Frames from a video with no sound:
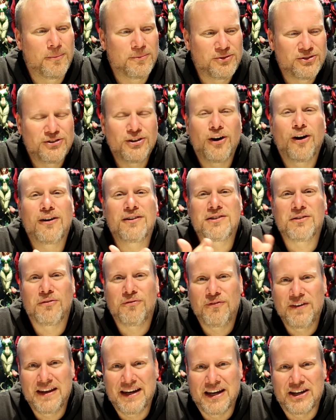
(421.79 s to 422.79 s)
start to
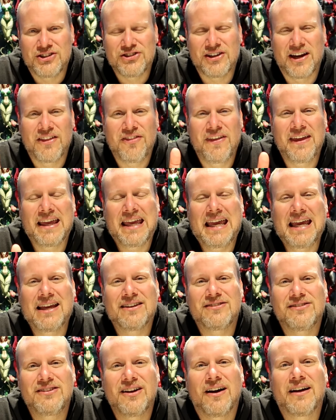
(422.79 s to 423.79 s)
finish, I think he
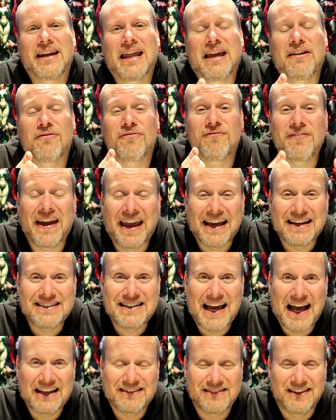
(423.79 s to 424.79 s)
has done a
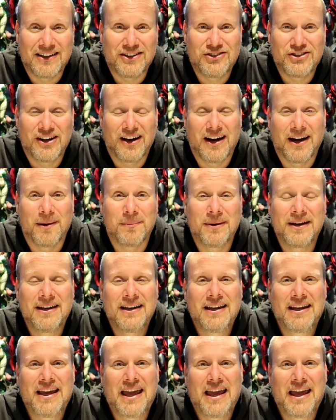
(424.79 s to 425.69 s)
fantastic job.